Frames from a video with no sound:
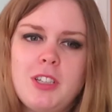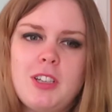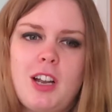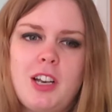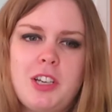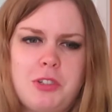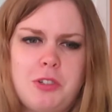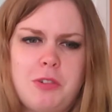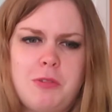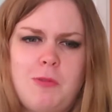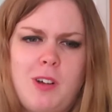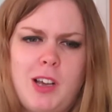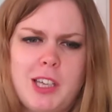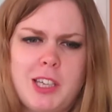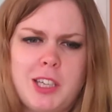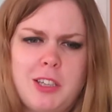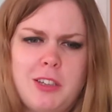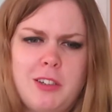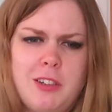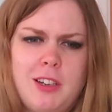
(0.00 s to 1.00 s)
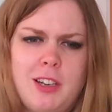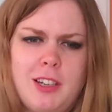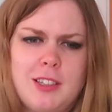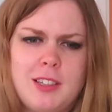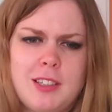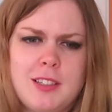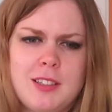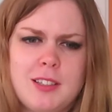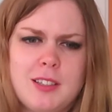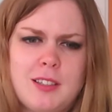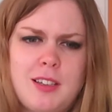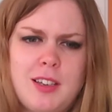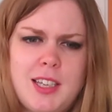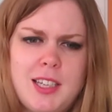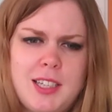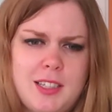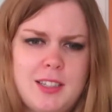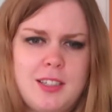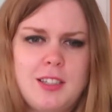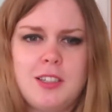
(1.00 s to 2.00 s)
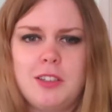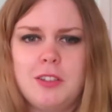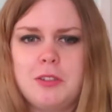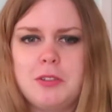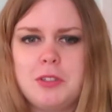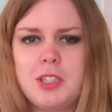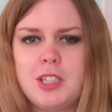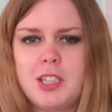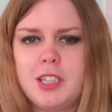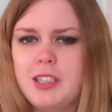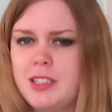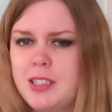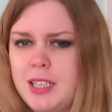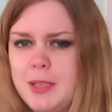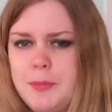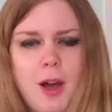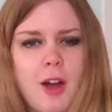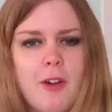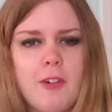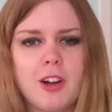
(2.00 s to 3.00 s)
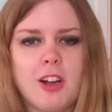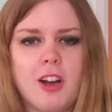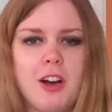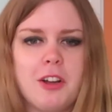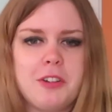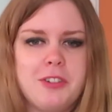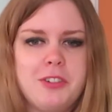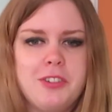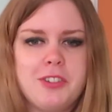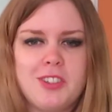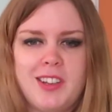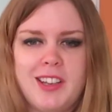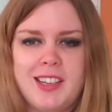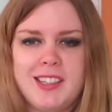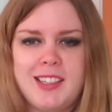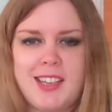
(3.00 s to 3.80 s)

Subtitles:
entirely sure why Cunard decided to use cheesy pirate cartoons on their